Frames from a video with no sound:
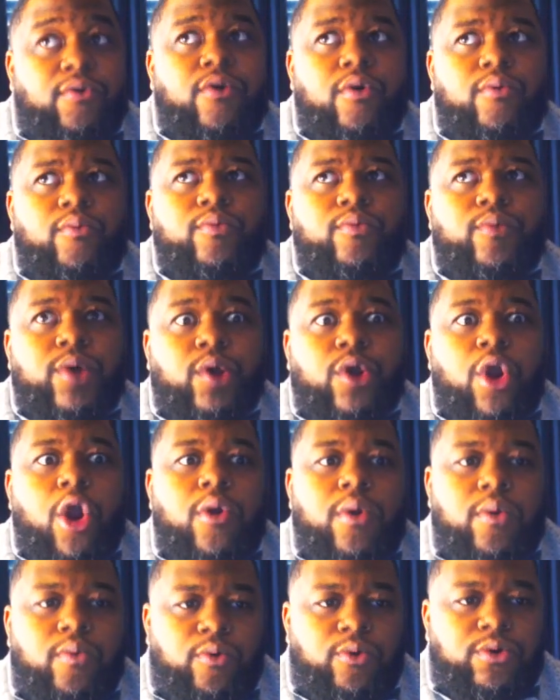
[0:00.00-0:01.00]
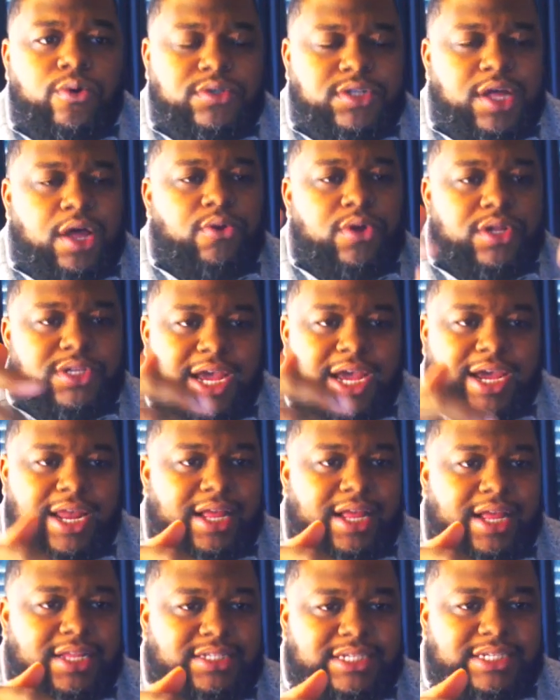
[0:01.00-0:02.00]
with current rules now you can take it
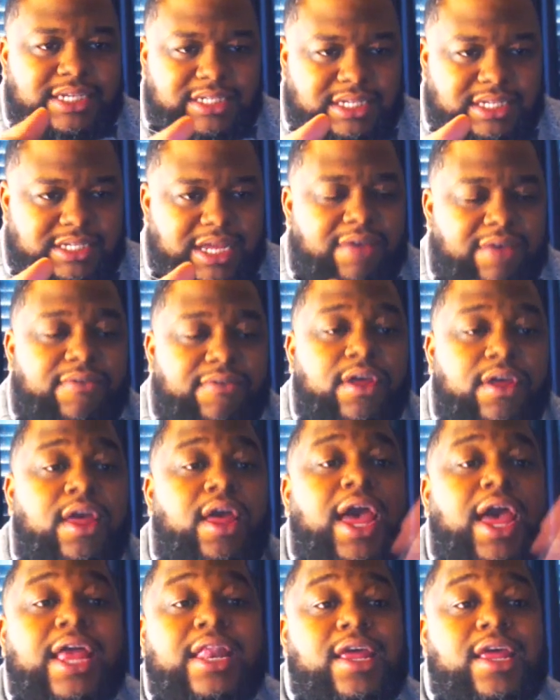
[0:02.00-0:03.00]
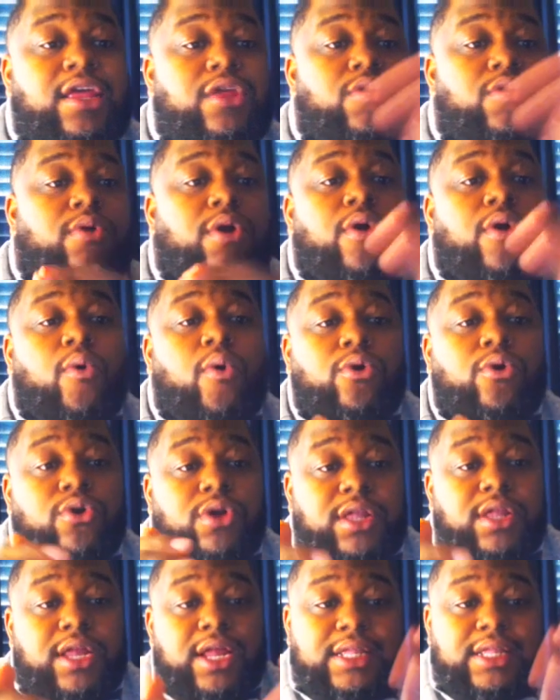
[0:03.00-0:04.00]
at 67, and then you
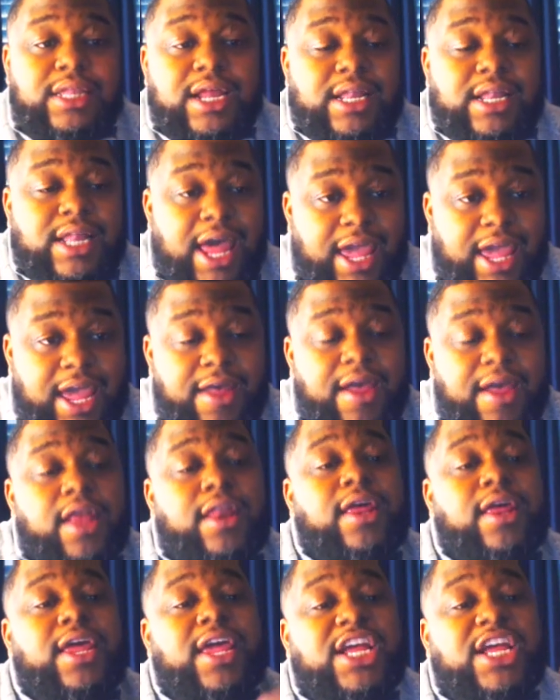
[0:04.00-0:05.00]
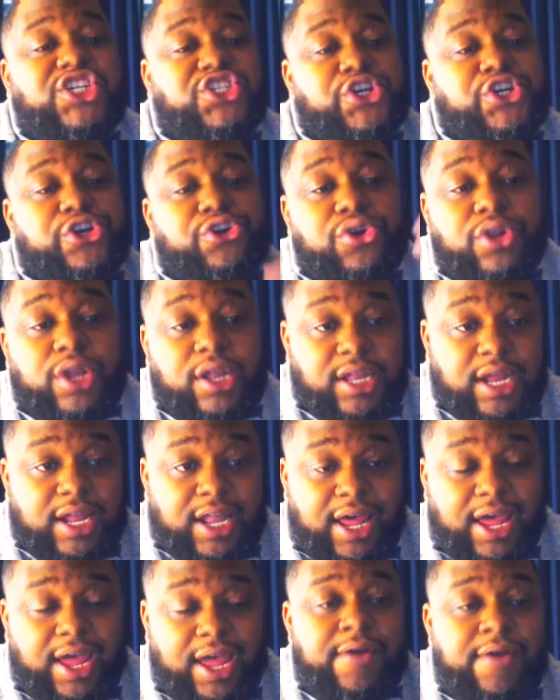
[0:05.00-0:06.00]
can delay it, and then each year you
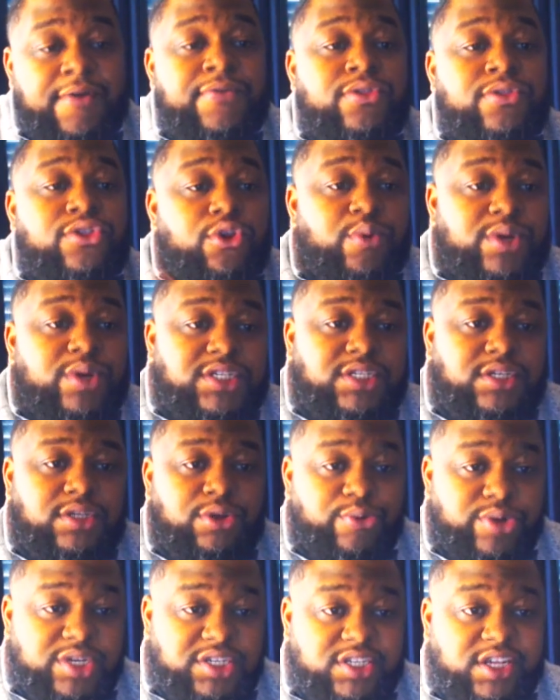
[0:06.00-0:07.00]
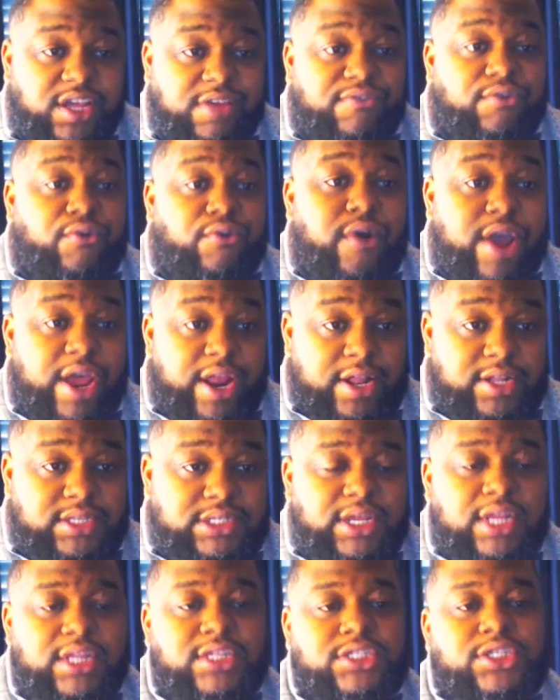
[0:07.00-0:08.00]
delay it, you receive credits.
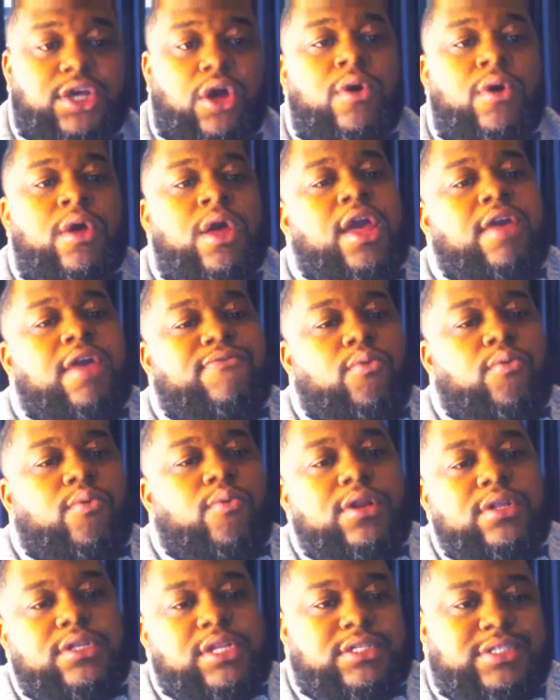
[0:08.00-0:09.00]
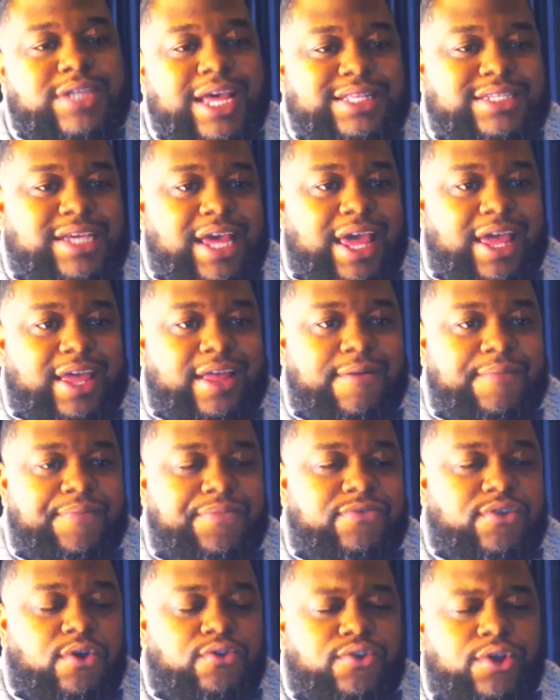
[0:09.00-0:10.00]
And so if you wanted to take
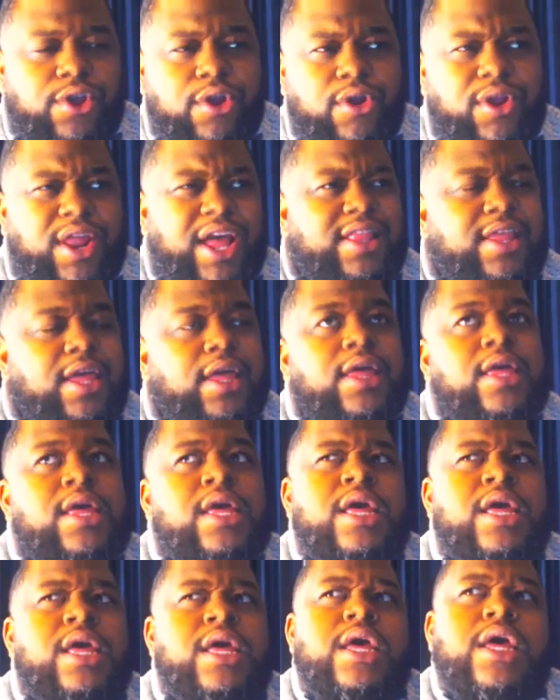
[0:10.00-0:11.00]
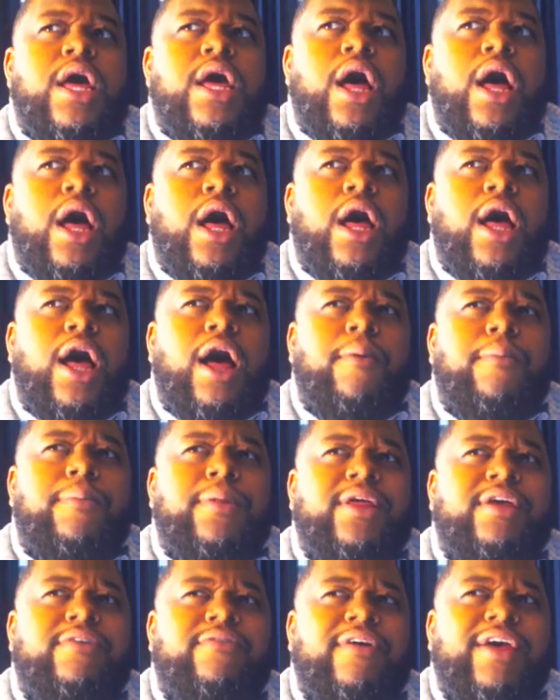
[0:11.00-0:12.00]
Social Security, I think I
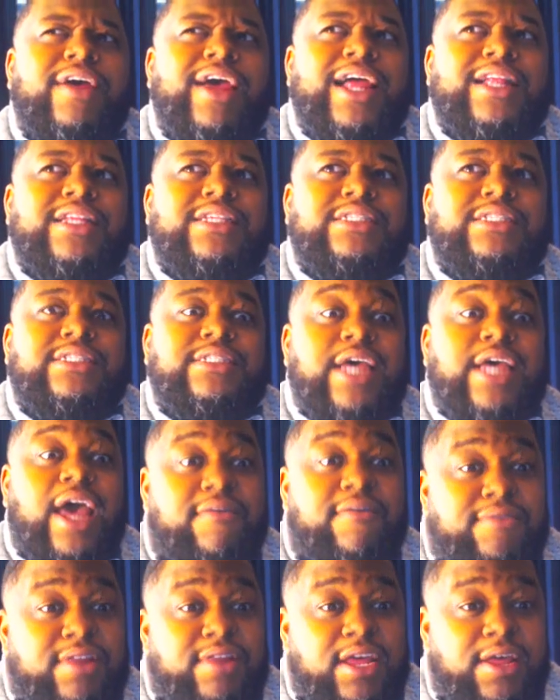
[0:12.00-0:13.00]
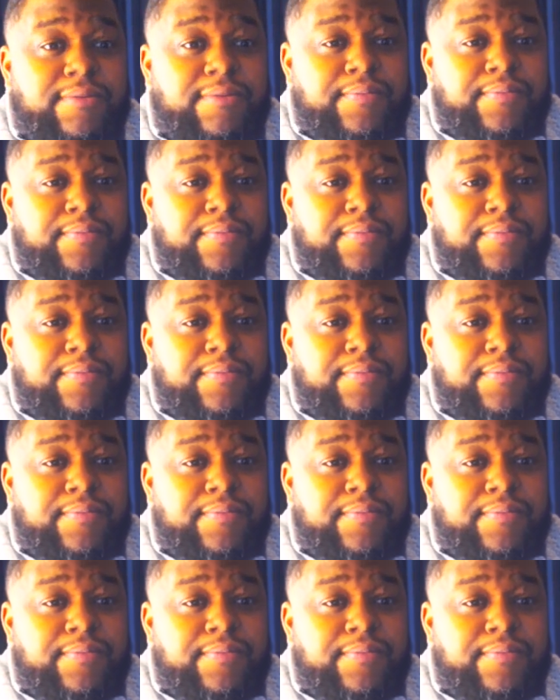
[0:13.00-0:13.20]
believe at 70